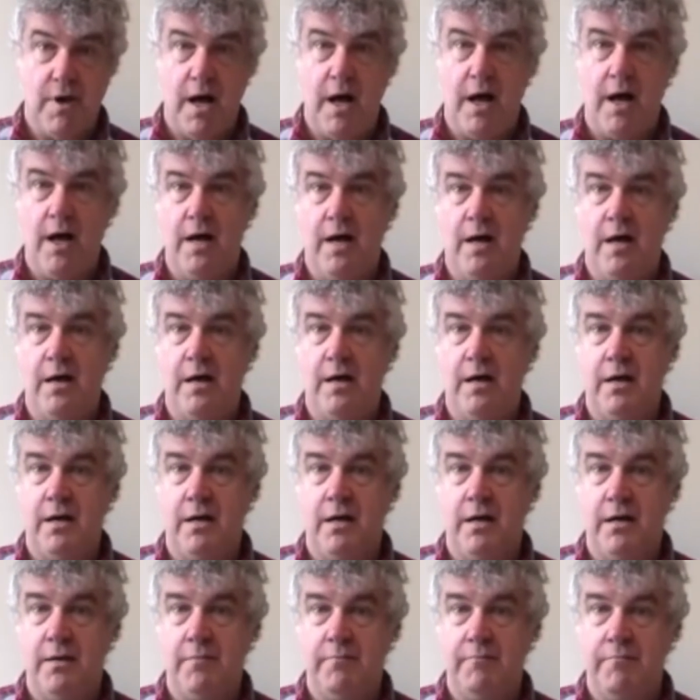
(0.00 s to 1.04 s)

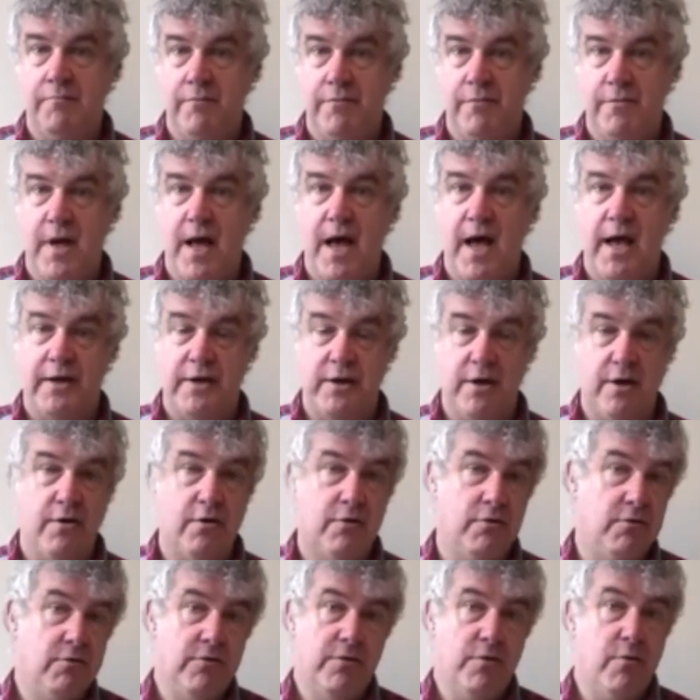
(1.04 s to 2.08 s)
I
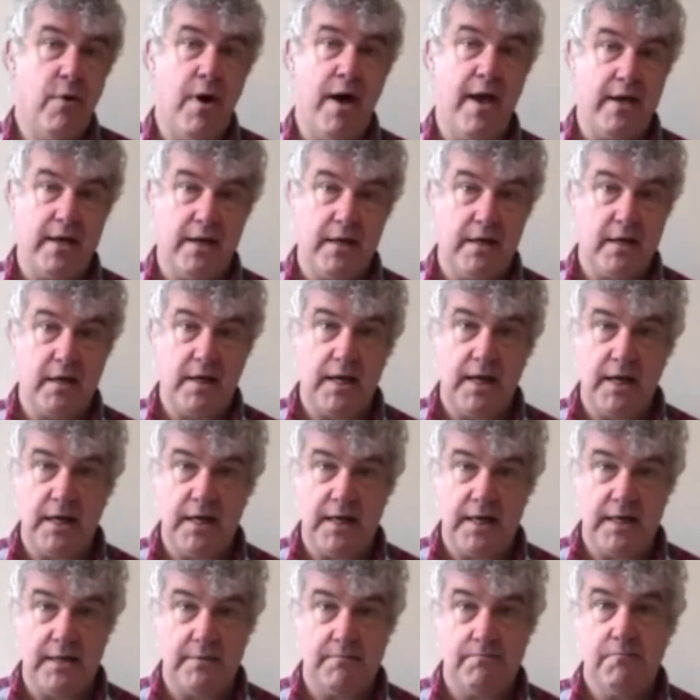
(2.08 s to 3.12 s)
know the way
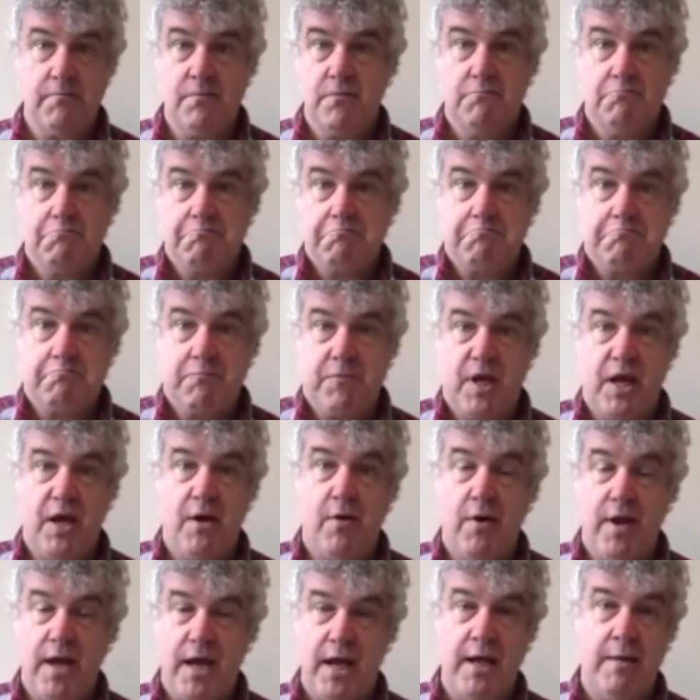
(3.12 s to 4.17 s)
any
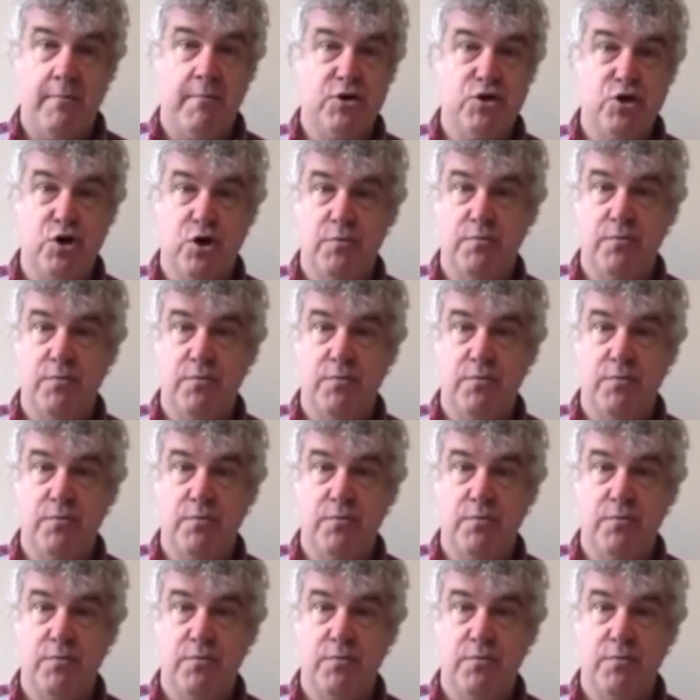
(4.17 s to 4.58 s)
amateur